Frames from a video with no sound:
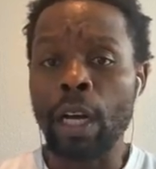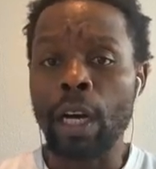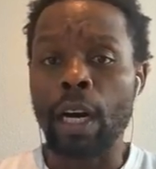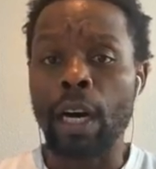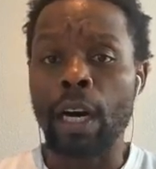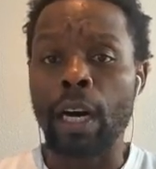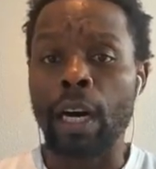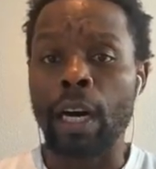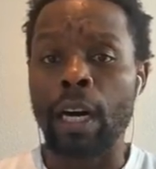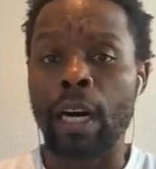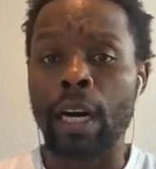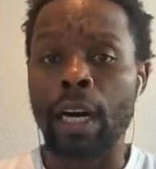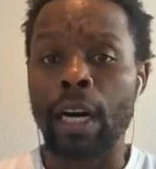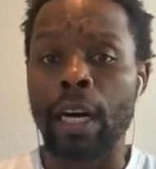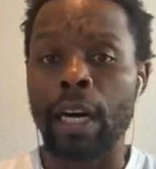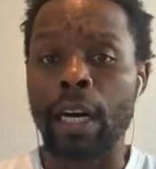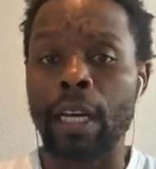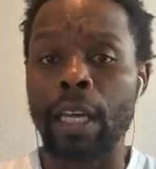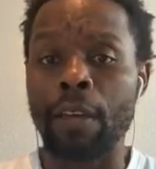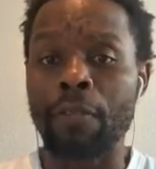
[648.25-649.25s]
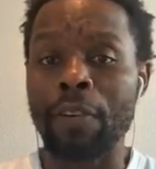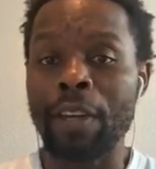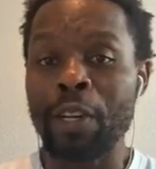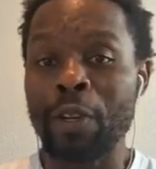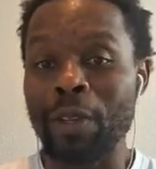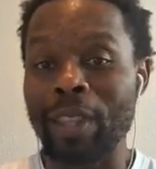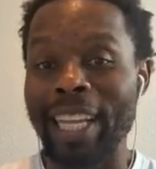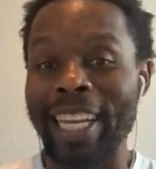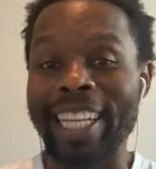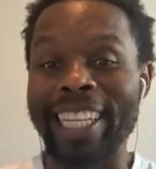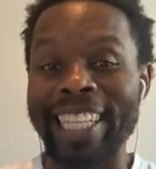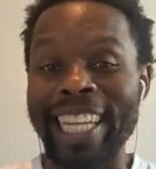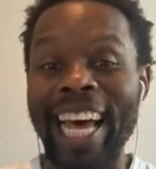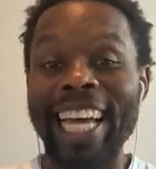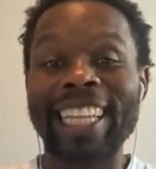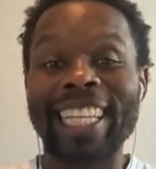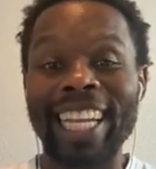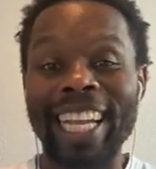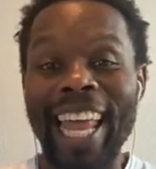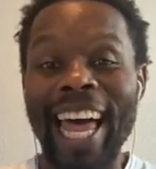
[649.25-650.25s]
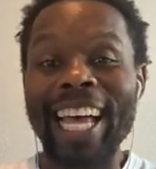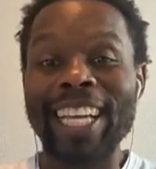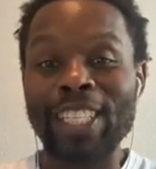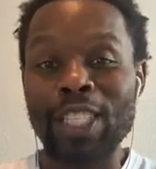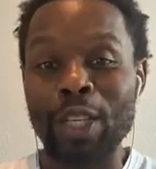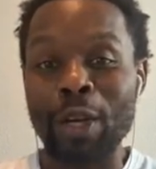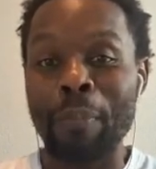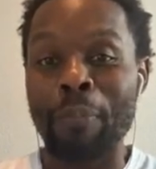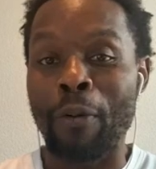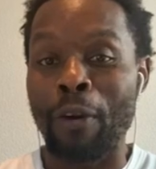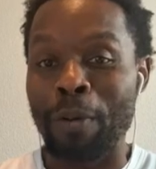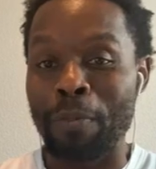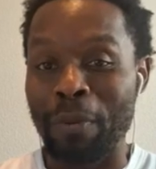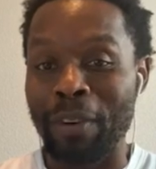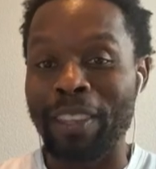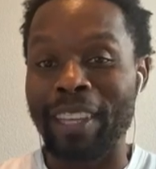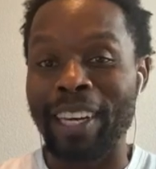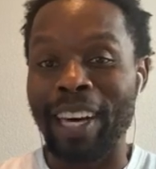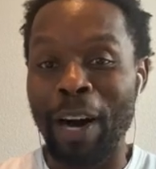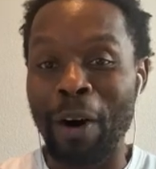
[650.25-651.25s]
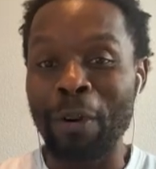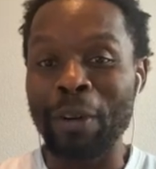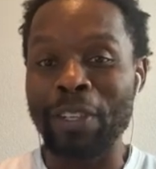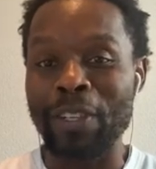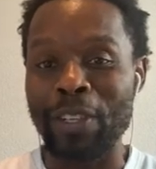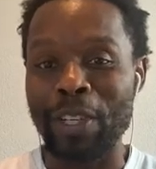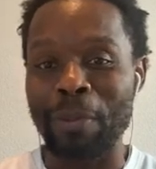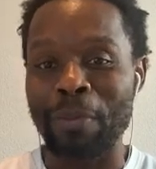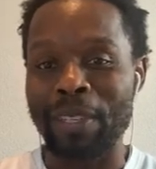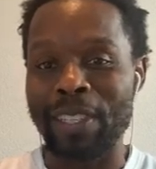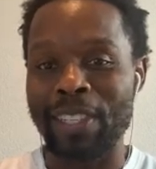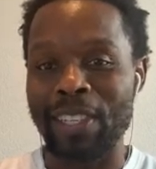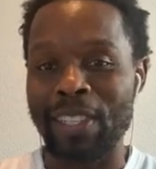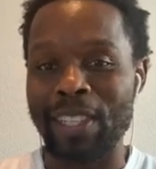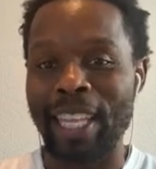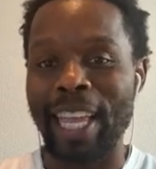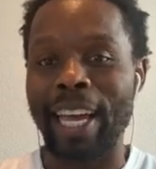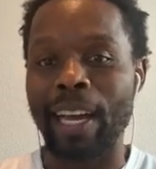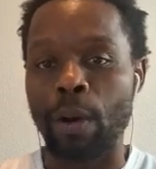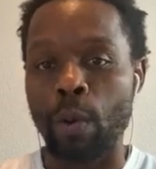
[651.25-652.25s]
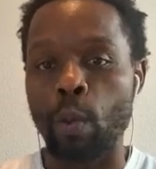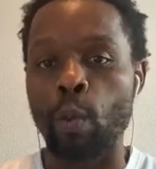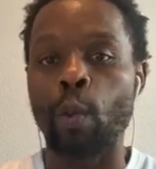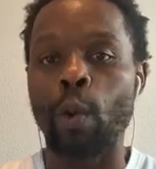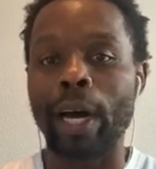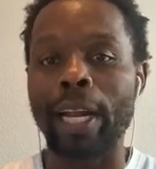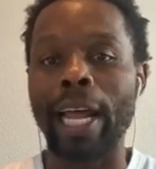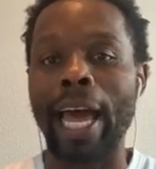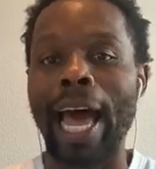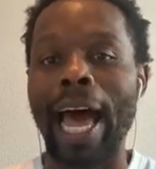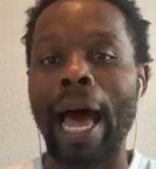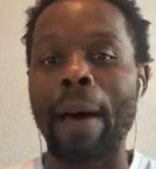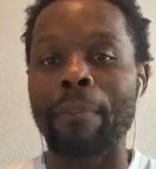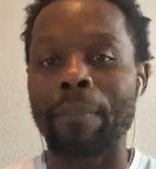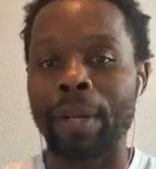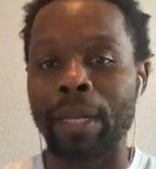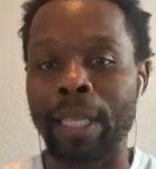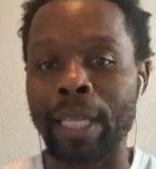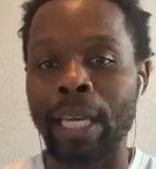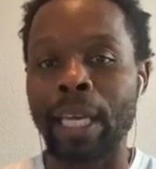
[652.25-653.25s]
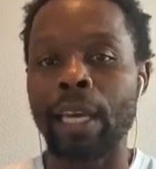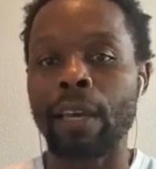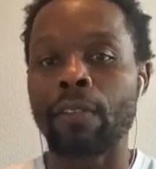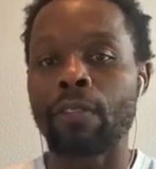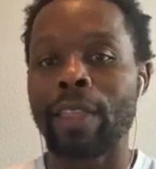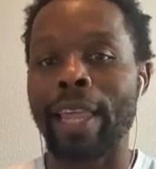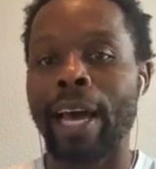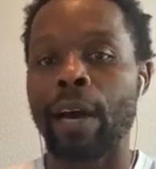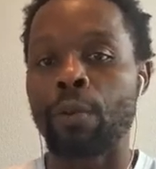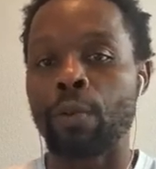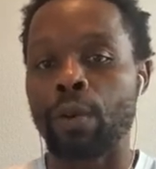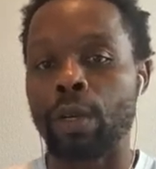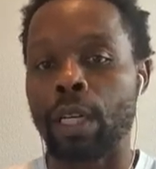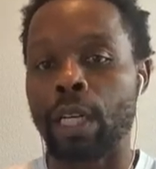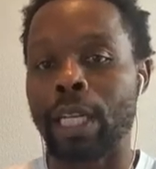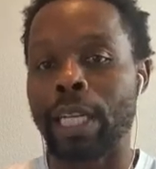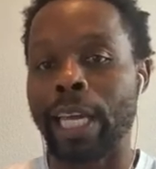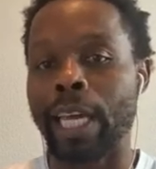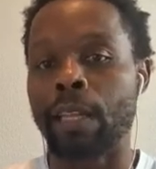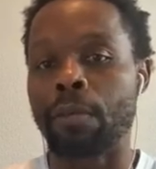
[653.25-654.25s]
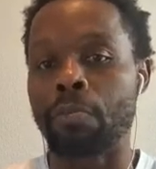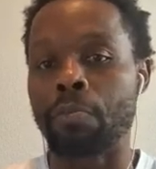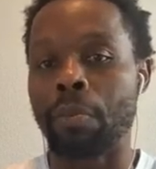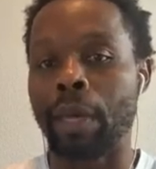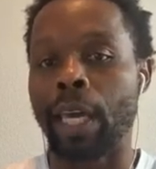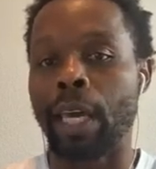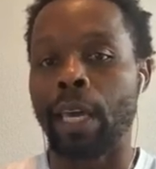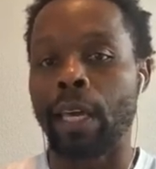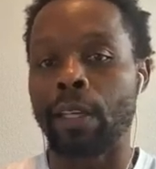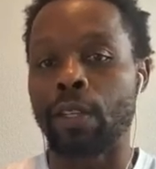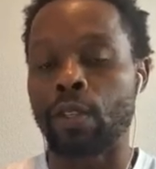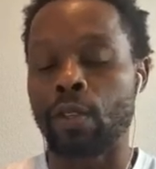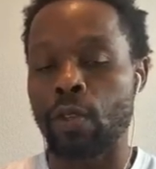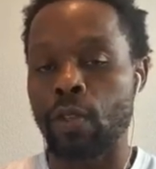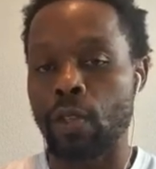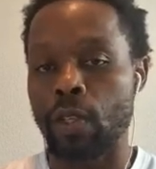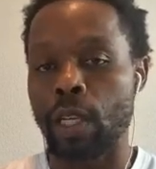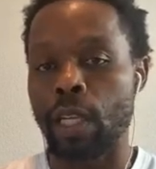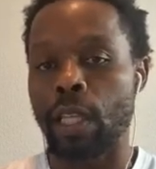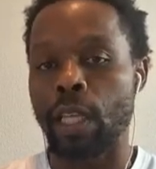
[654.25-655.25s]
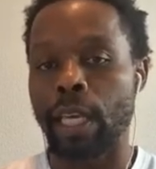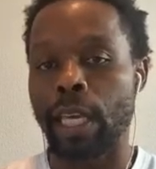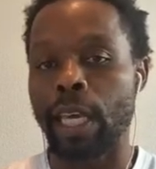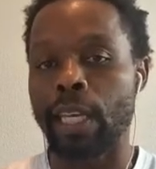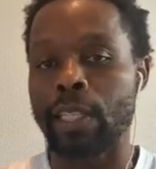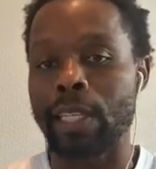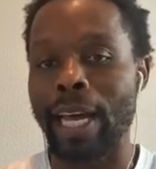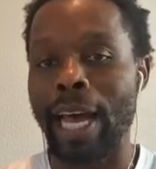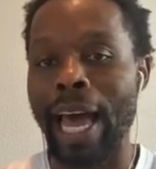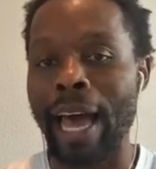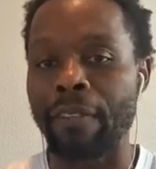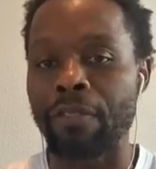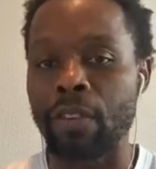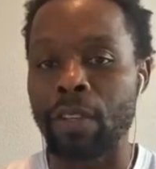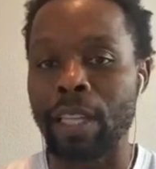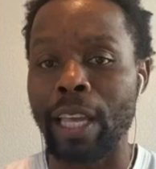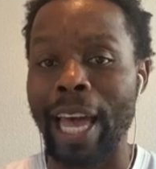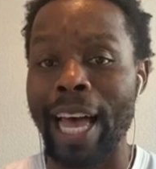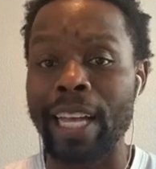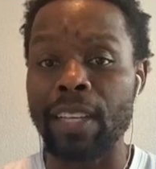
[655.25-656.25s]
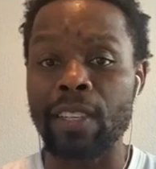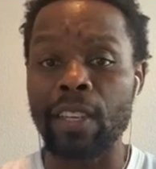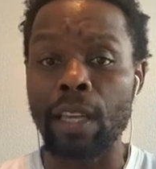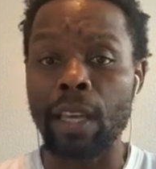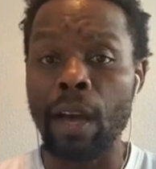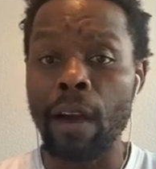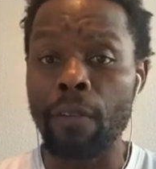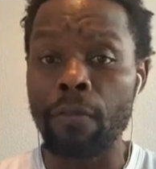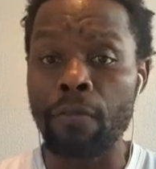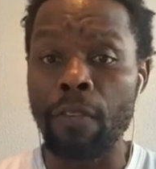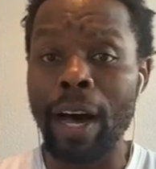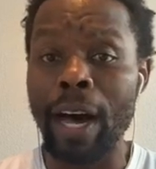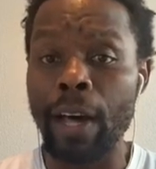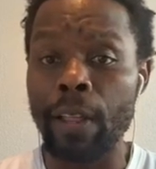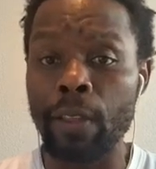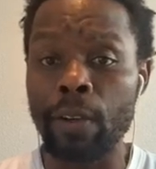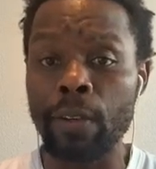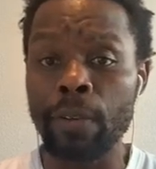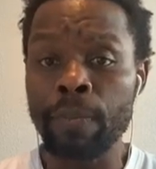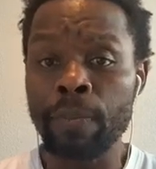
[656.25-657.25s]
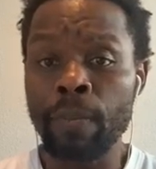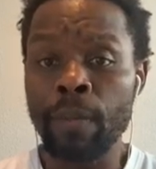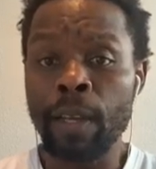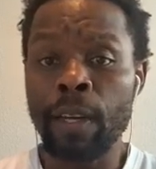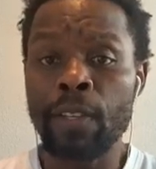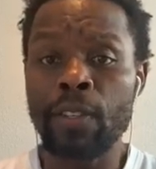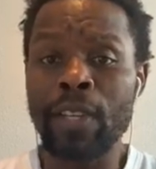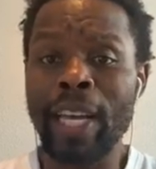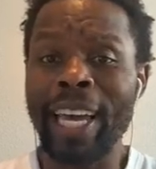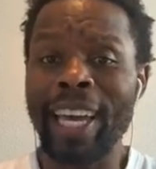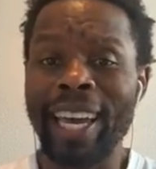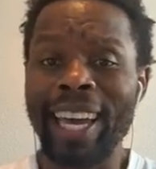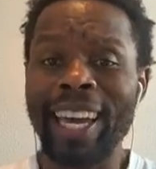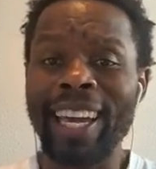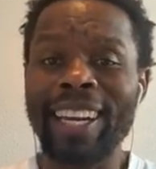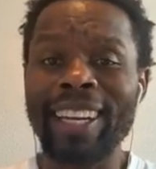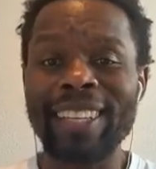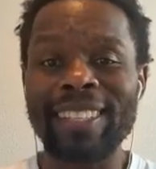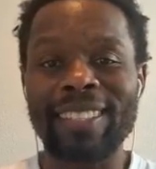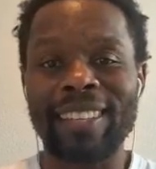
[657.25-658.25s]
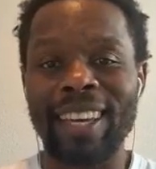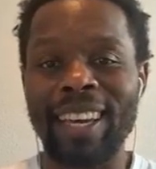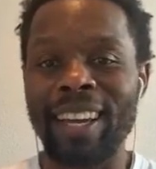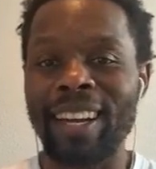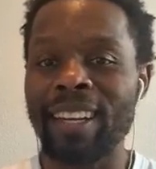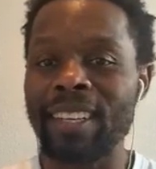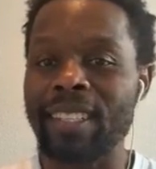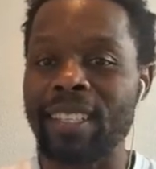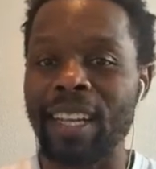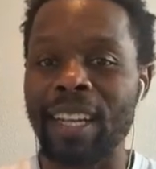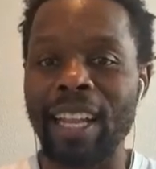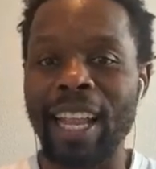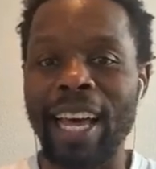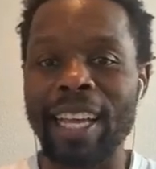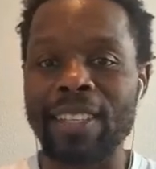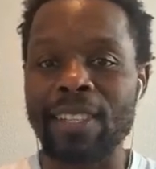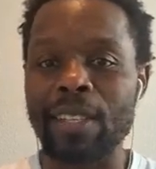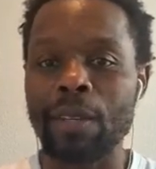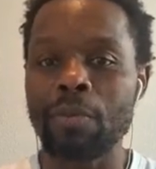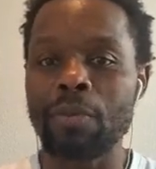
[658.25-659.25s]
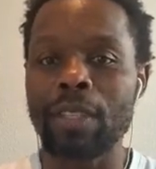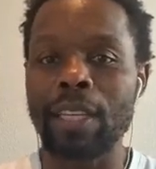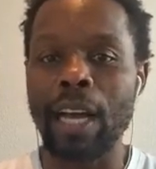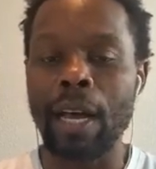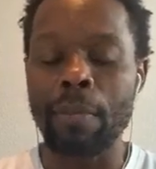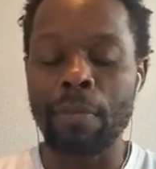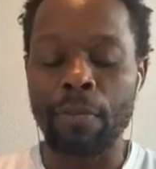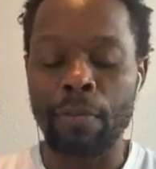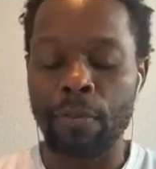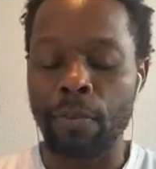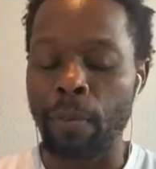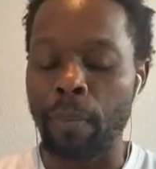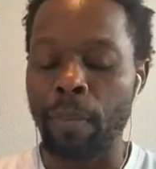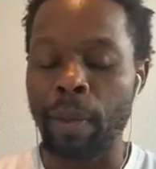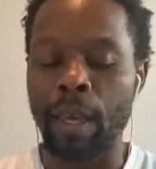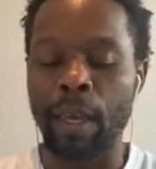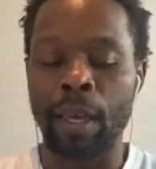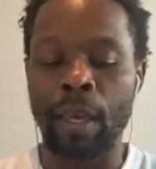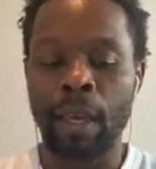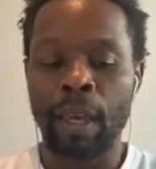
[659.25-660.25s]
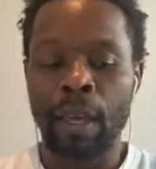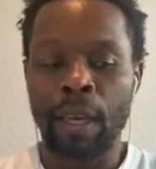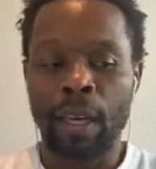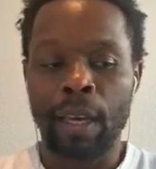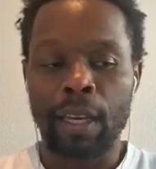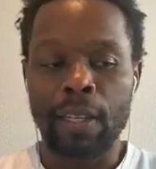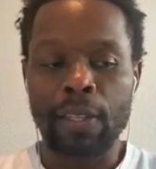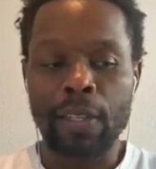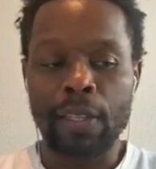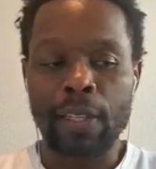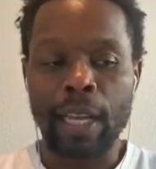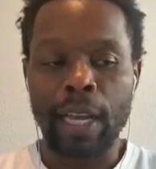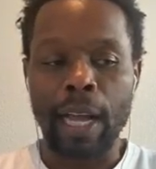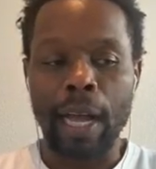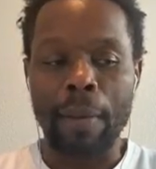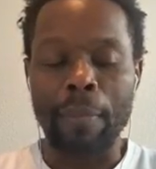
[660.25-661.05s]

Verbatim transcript: Uh, uh, even though the not the last two part, but the ownership is just like what I believe that would lead me to see the kids I have today. As a young father, Jay, it is it is a lot. Sometimes for me, it's just like,